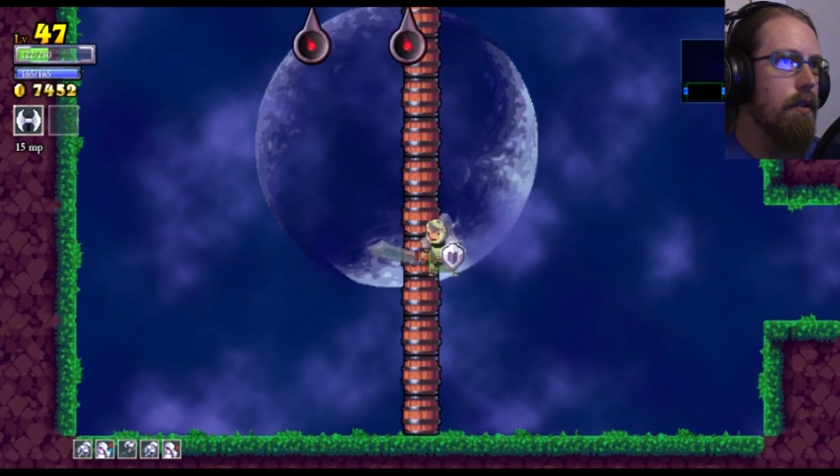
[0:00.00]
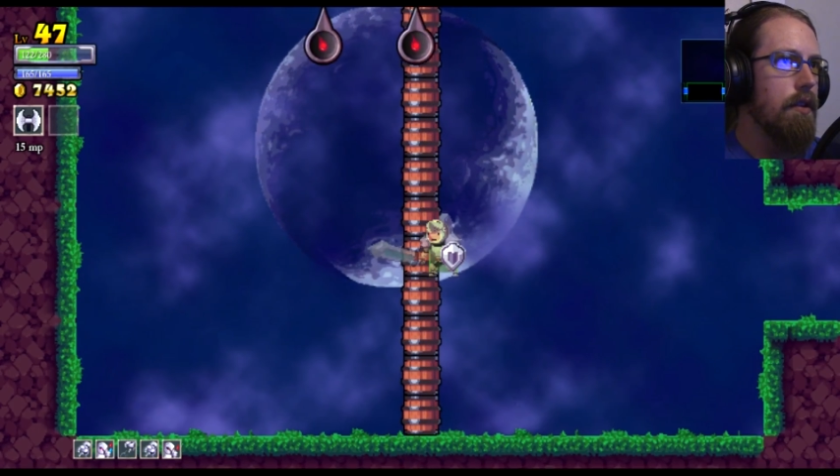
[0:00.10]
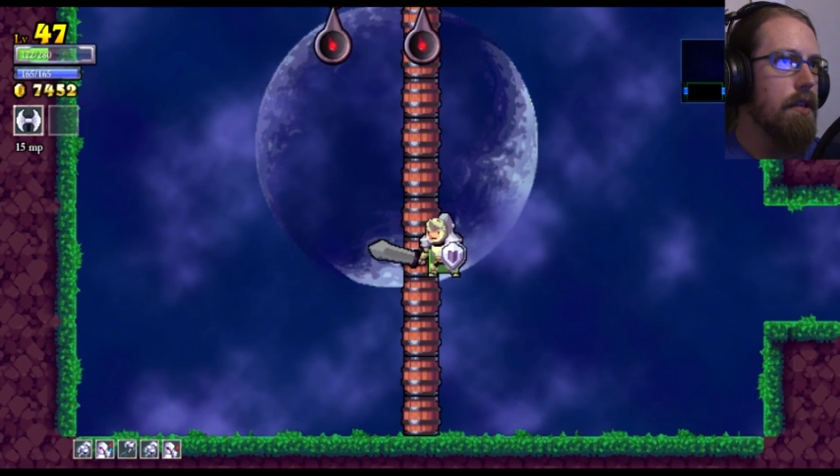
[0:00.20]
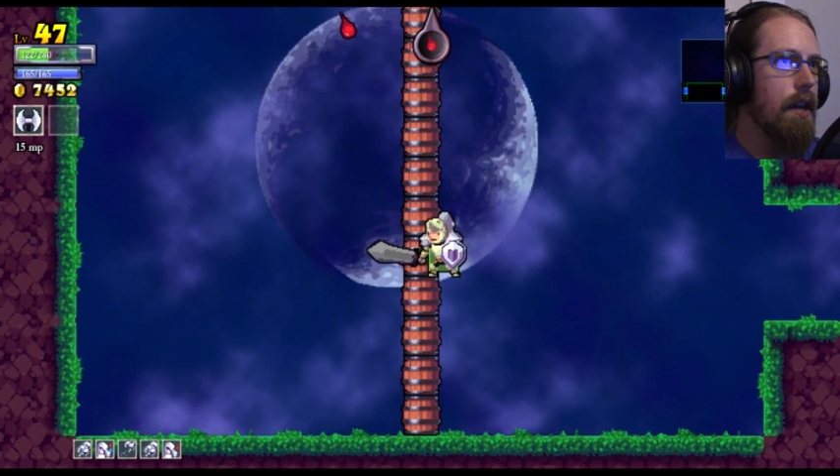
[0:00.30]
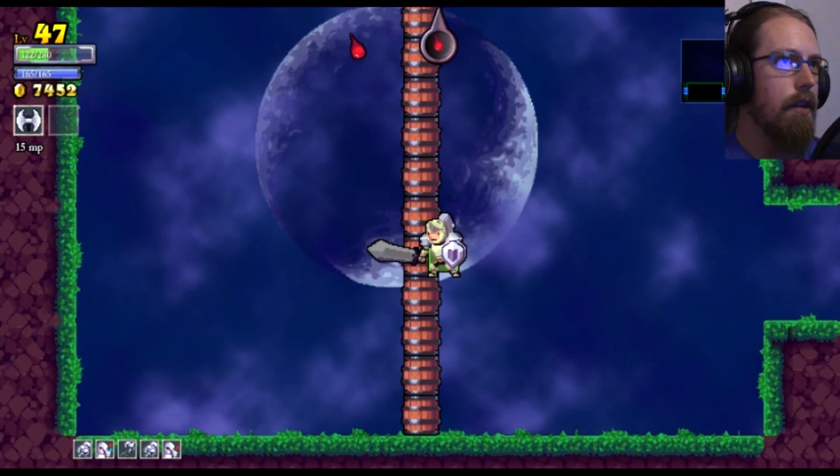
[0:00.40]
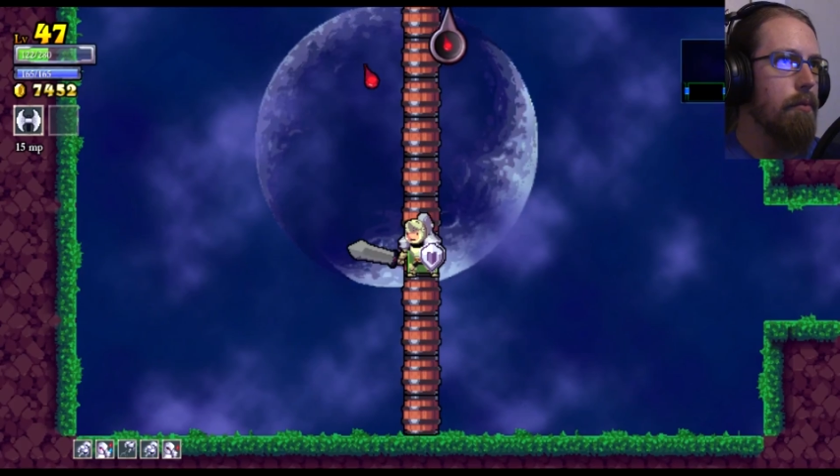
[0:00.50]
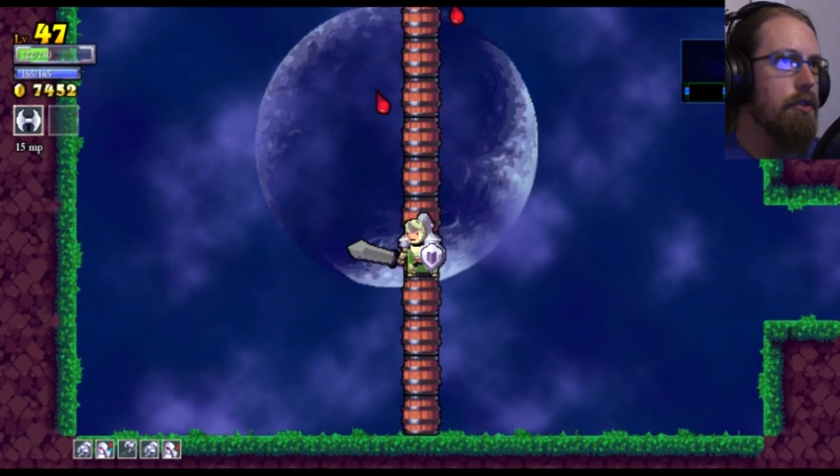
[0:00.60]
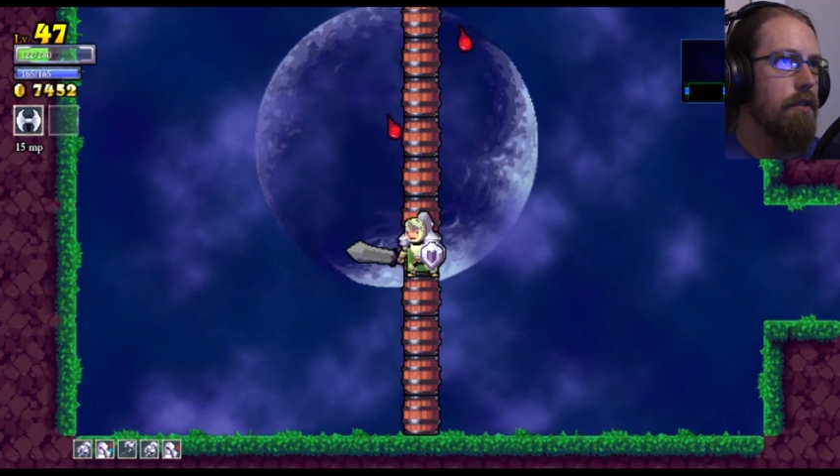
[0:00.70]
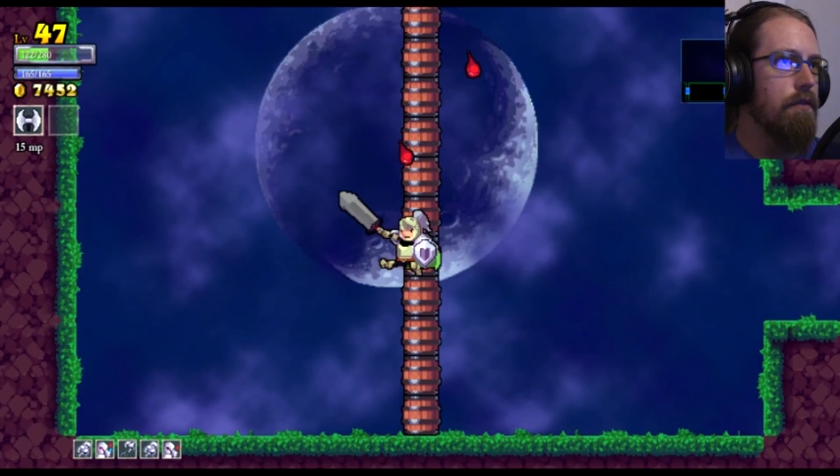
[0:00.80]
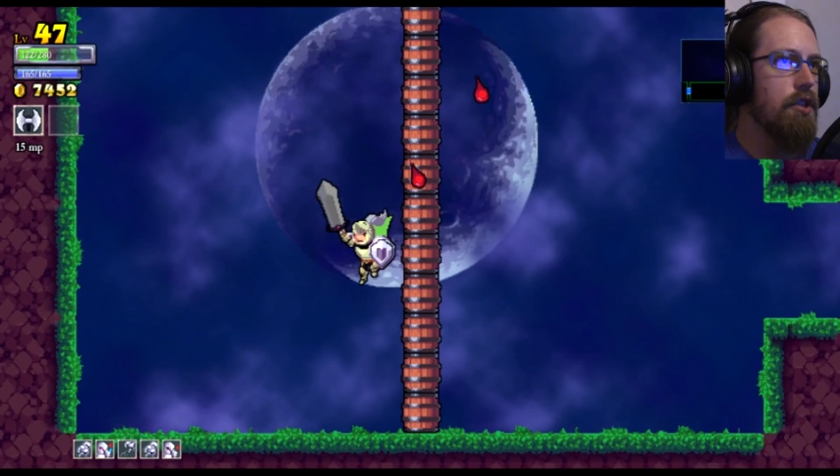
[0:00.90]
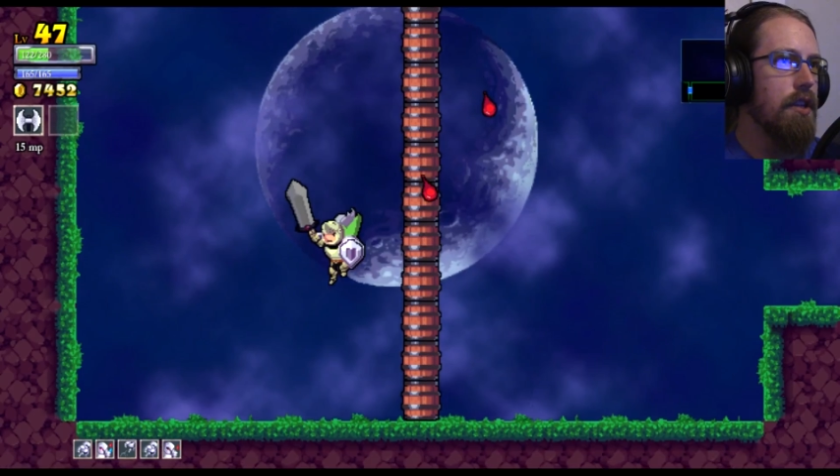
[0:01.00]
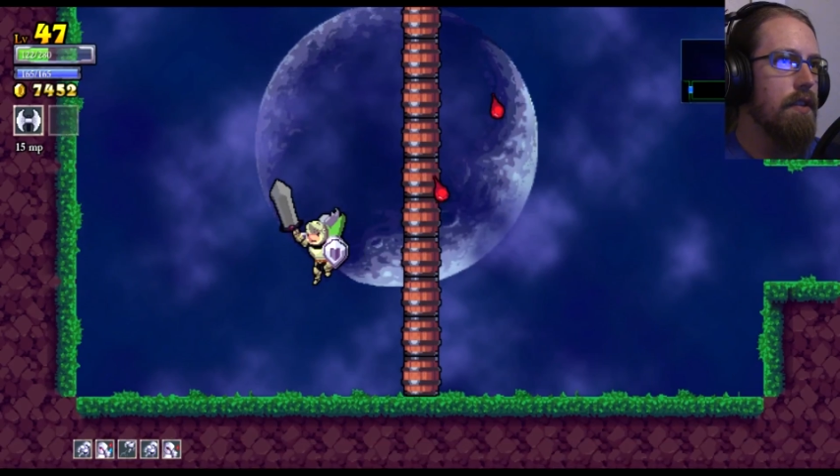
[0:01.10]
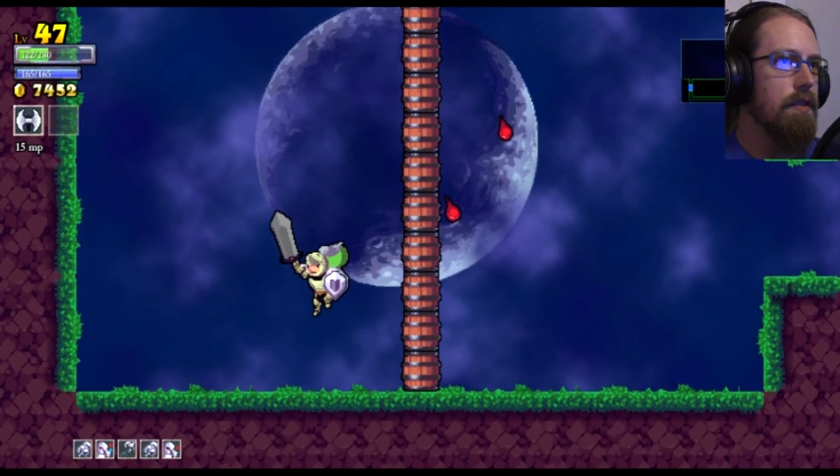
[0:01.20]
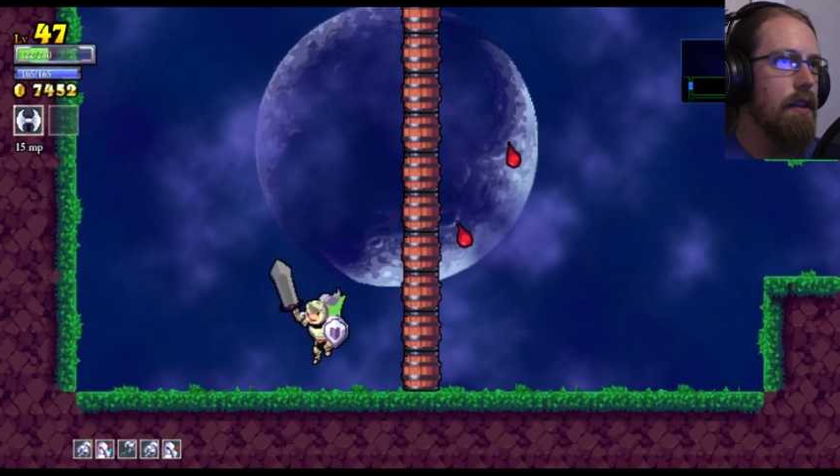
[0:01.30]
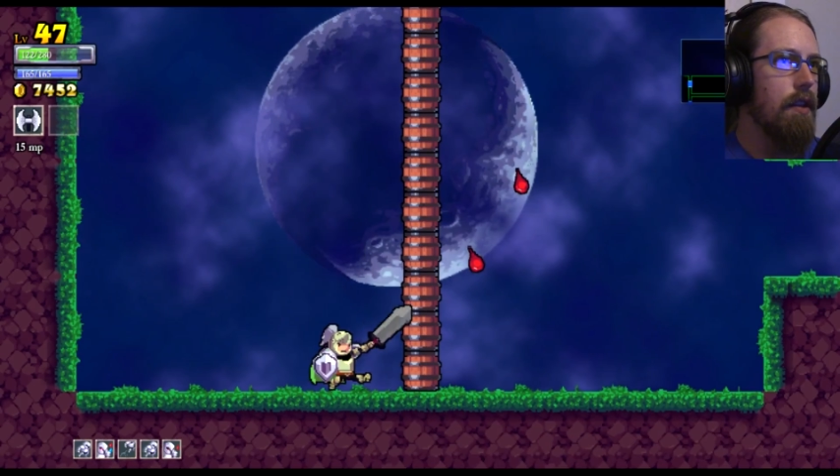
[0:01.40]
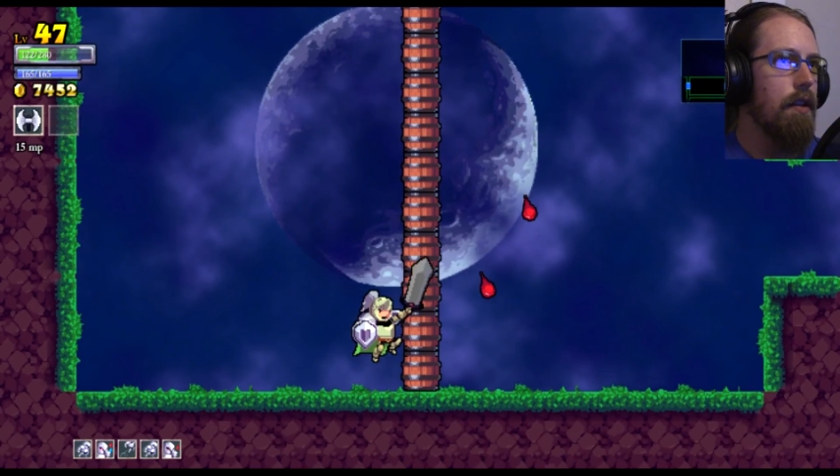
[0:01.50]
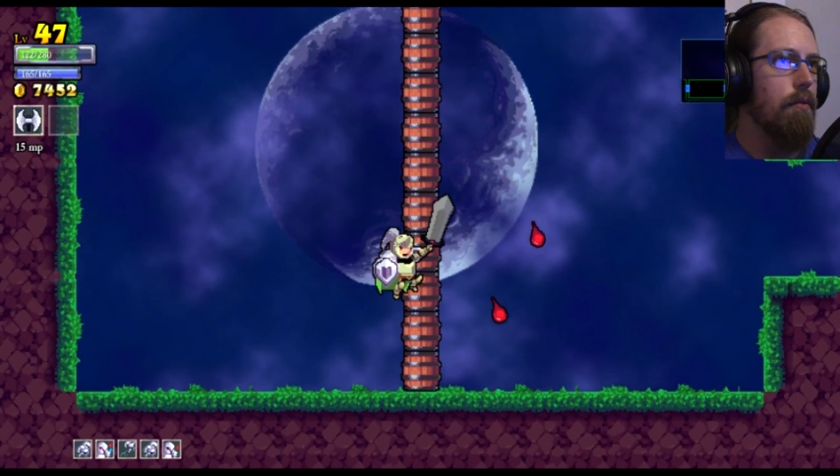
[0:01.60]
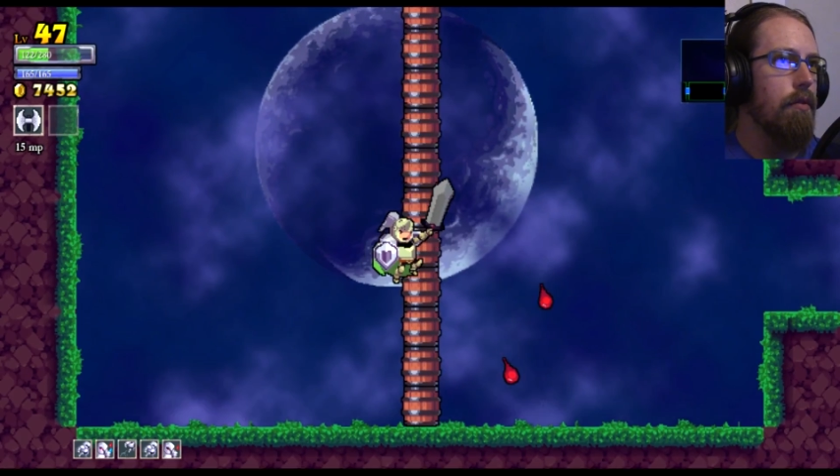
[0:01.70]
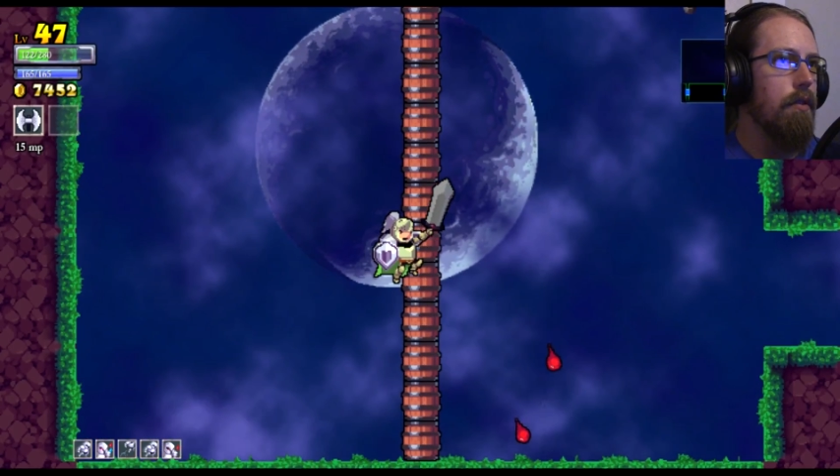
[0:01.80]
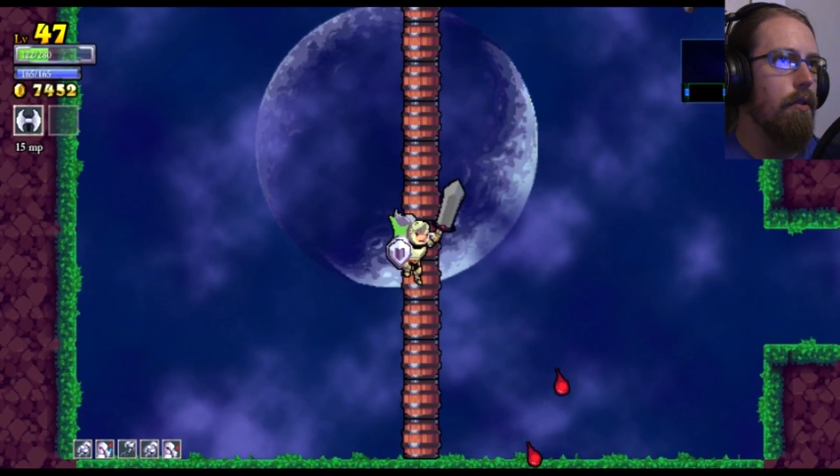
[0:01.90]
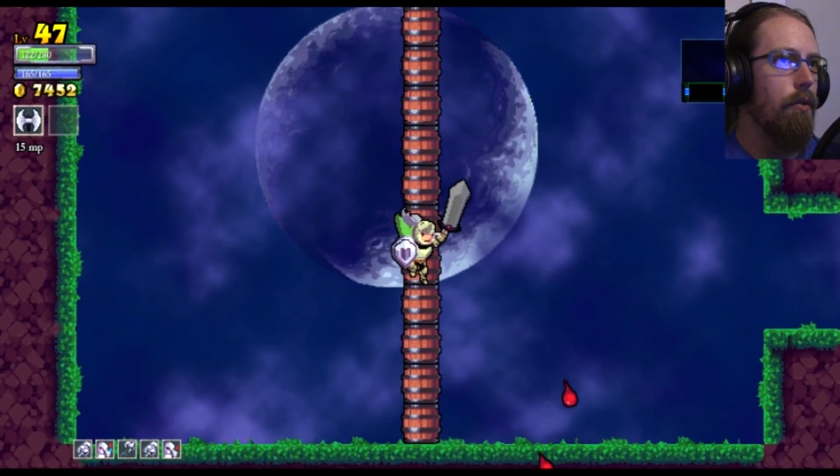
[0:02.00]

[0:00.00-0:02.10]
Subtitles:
attack a bunch of chickens and they would